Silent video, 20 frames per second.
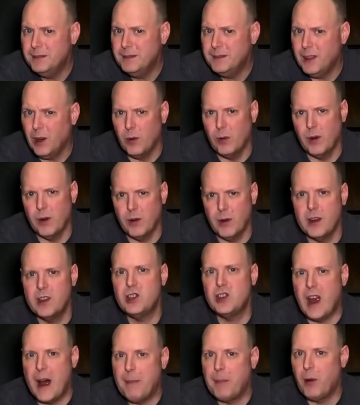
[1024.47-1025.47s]
you know, or a
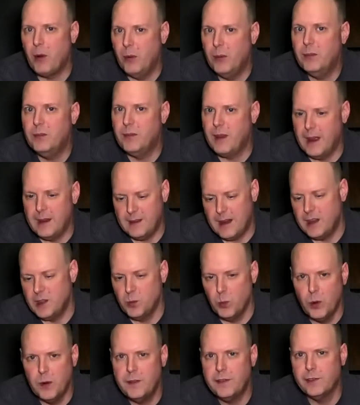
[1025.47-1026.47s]
shop that
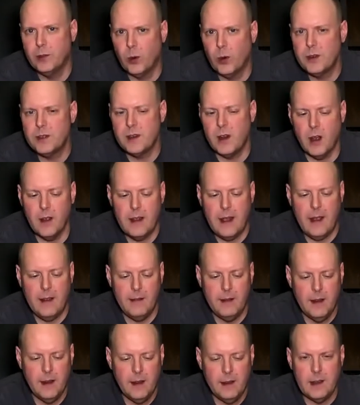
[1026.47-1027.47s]
has wood floors and all
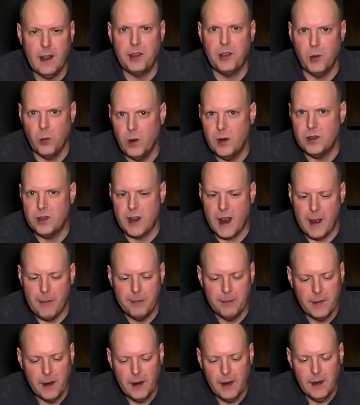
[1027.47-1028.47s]
that, not the wood
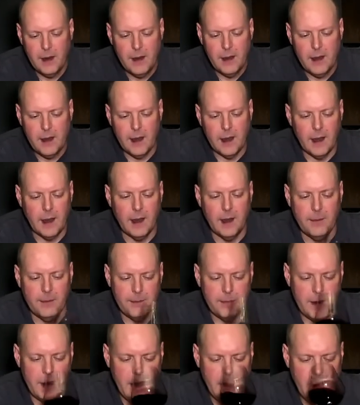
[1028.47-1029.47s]
shop.
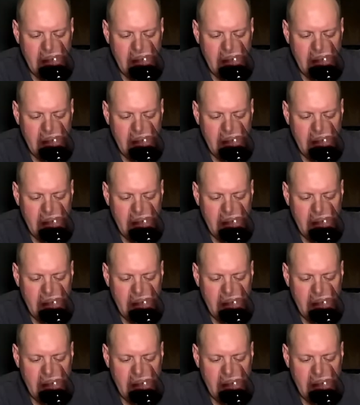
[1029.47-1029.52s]
Um,